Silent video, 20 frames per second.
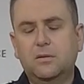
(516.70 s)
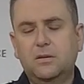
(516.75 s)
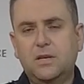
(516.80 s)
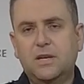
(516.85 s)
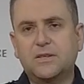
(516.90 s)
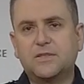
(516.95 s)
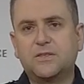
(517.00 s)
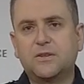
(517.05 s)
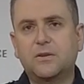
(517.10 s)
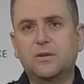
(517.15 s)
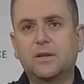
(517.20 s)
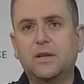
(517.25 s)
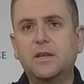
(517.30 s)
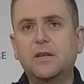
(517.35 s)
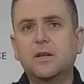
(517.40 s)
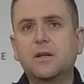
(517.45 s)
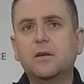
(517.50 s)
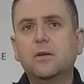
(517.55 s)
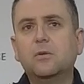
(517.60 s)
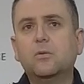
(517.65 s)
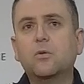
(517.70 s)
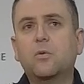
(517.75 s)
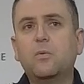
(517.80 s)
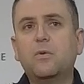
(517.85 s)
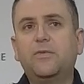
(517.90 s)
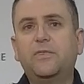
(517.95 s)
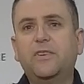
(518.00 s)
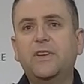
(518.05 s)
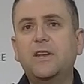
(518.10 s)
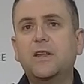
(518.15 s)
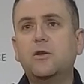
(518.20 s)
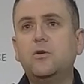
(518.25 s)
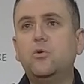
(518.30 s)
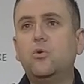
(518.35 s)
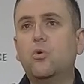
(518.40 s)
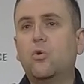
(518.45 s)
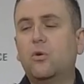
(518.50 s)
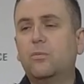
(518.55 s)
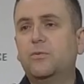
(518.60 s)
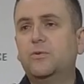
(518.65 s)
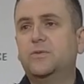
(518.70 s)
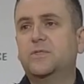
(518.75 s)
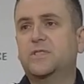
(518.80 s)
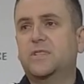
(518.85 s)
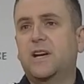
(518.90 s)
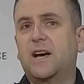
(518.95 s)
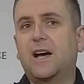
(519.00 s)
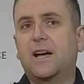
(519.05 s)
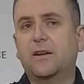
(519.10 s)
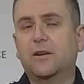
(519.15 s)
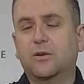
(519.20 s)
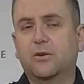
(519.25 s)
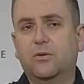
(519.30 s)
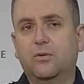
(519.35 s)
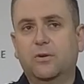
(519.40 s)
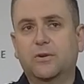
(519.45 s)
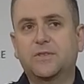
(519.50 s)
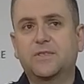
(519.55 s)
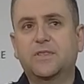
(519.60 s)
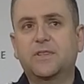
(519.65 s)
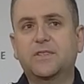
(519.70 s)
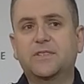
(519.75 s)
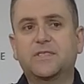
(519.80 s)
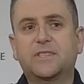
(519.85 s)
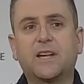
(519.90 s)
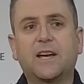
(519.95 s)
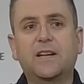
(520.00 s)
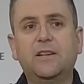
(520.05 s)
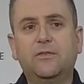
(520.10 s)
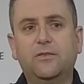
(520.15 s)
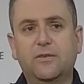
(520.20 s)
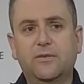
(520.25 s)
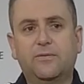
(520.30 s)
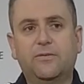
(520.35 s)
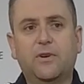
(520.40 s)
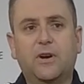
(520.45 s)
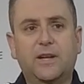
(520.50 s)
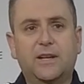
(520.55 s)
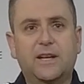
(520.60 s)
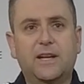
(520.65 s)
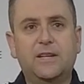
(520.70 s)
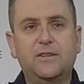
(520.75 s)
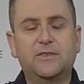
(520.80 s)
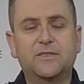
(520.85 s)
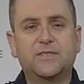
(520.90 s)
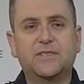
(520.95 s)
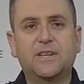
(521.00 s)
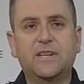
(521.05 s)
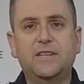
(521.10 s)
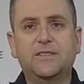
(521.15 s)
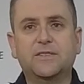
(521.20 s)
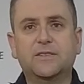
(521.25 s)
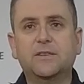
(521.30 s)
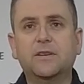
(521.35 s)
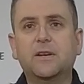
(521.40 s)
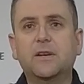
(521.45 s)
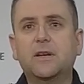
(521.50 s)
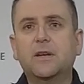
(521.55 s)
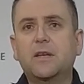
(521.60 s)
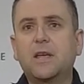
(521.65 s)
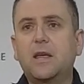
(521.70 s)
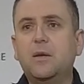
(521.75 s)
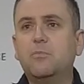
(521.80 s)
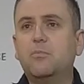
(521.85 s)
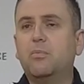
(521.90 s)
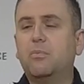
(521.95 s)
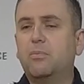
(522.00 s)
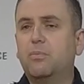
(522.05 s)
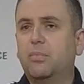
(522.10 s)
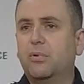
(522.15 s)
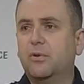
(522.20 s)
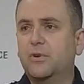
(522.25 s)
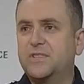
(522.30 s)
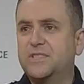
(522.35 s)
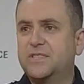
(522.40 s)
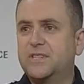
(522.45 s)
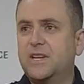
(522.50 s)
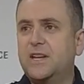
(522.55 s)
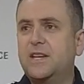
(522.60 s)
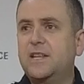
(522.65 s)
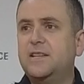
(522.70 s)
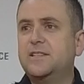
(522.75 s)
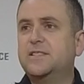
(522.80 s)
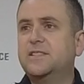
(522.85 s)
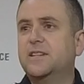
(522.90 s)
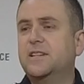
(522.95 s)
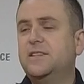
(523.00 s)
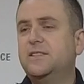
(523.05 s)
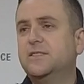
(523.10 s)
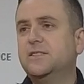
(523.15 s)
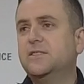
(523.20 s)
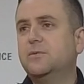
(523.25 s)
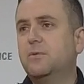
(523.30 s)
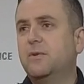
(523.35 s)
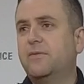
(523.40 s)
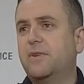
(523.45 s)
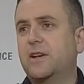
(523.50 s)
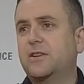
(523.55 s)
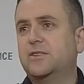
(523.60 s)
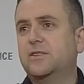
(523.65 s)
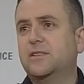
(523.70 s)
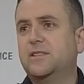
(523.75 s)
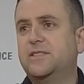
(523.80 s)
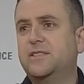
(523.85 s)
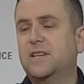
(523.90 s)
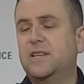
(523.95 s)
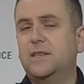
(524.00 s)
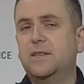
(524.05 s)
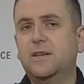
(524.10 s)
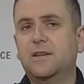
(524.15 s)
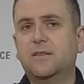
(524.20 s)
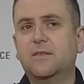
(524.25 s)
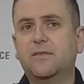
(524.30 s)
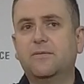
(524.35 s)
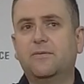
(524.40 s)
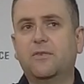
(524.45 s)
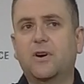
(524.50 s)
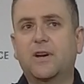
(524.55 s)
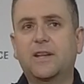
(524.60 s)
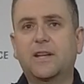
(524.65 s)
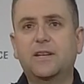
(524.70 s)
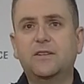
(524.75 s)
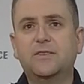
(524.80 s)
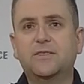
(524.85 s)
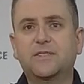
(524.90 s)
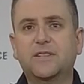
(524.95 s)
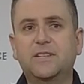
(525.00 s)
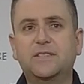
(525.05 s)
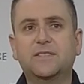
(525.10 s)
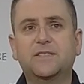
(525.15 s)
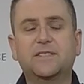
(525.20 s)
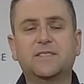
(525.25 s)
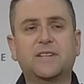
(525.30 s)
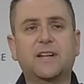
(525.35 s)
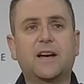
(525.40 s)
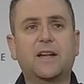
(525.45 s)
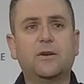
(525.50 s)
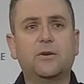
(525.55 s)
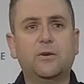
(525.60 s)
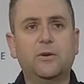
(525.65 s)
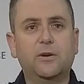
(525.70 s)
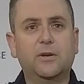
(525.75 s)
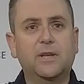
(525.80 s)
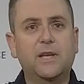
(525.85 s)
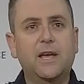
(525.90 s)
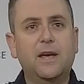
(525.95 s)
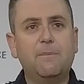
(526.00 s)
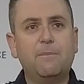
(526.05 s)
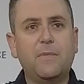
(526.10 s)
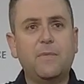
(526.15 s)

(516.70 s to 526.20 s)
Yes, certainly. Look, we've seen a normal start across the state to the fire danger season. In preceding seasons, we've actually seen the fire danger season start earlier.